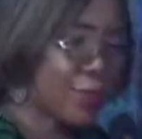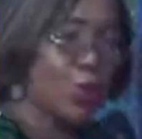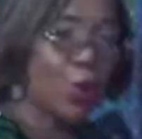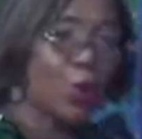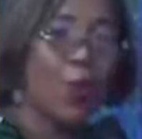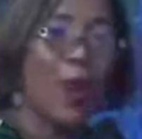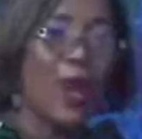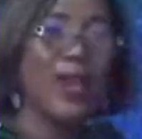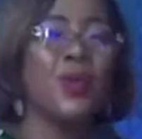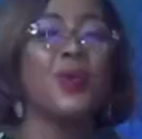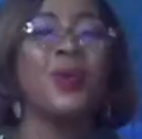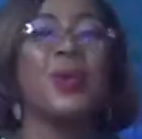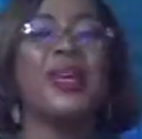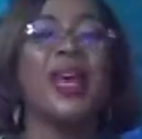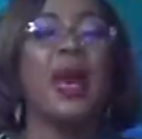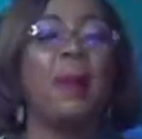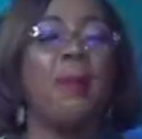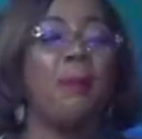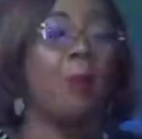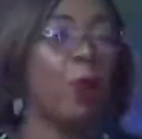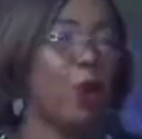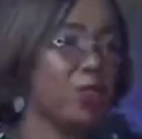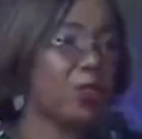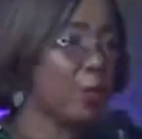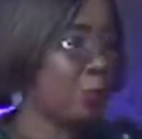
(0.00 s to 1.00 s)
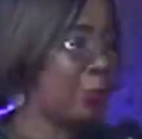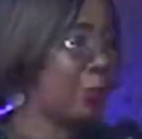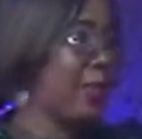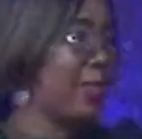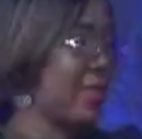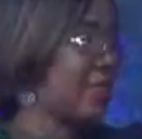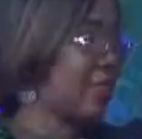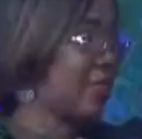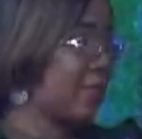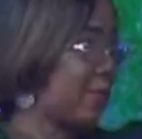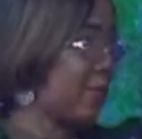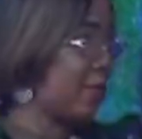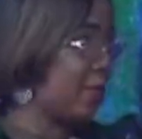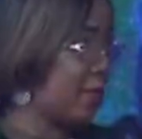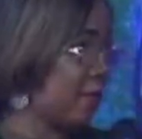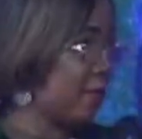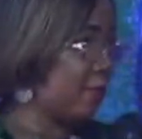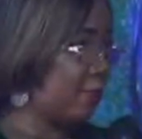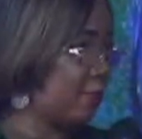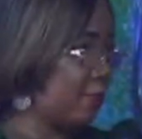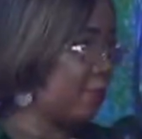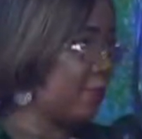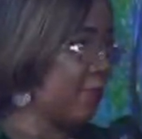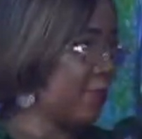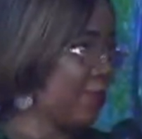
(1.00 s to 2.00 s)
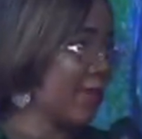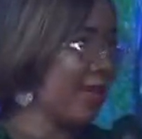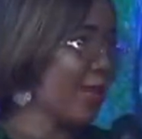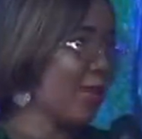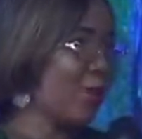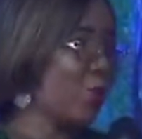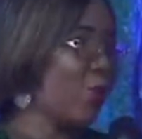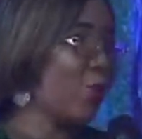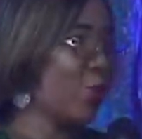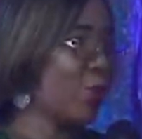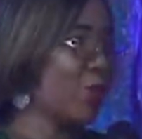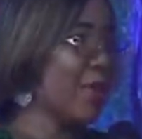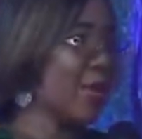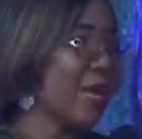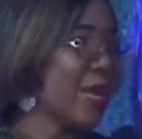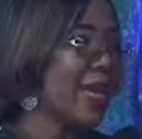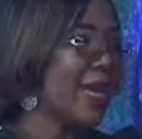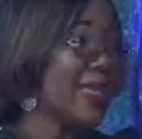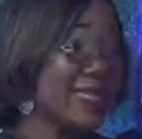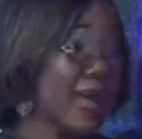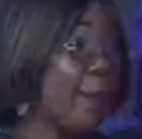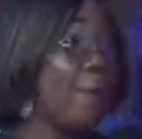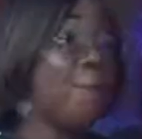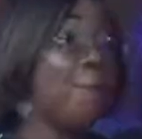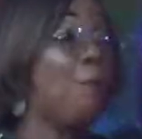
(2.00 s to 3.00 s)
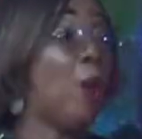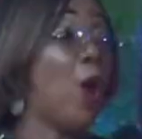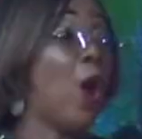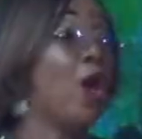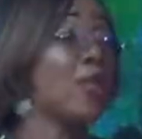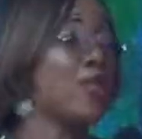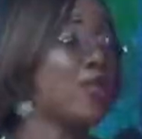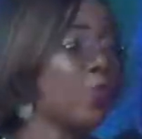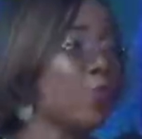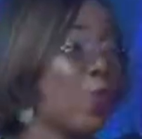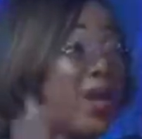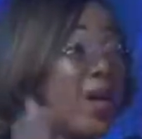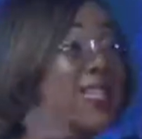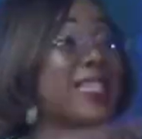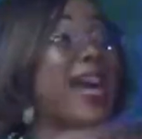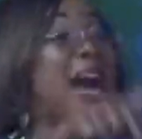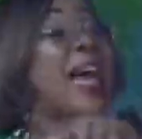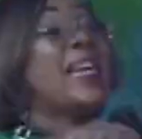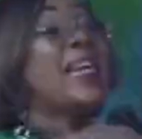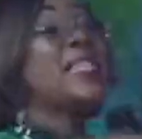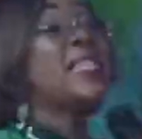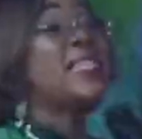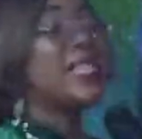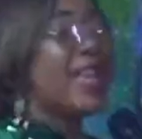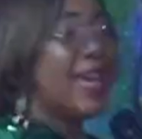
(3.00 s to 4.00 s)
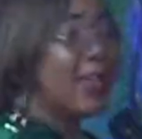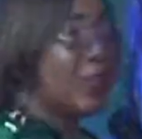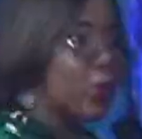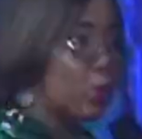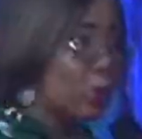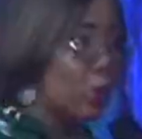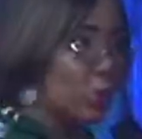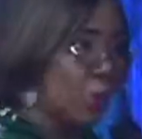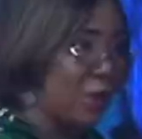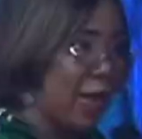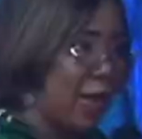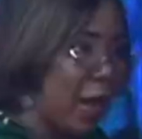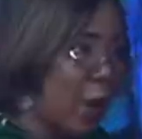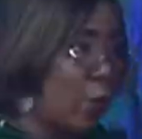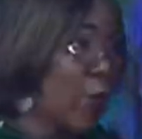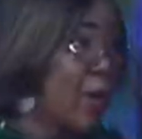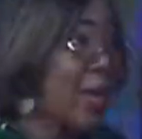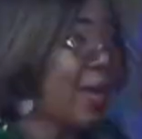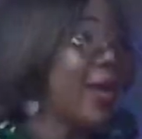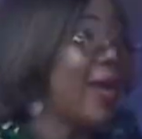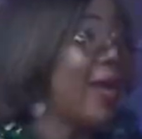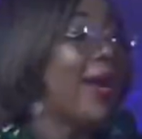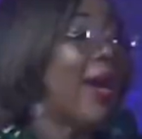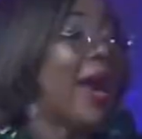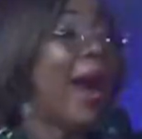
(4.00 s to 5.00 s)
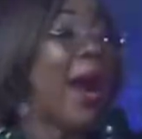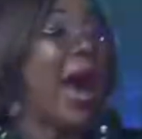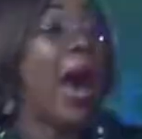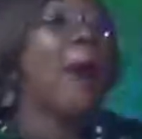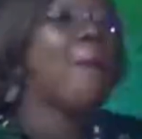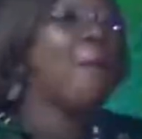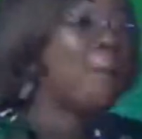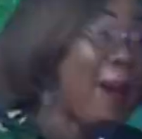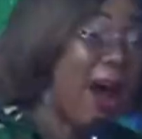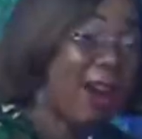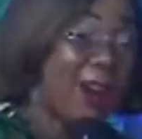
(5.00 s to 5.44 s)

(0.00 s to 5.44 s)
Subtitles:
when you hear but, please take note. He said, but what I say to you now, apart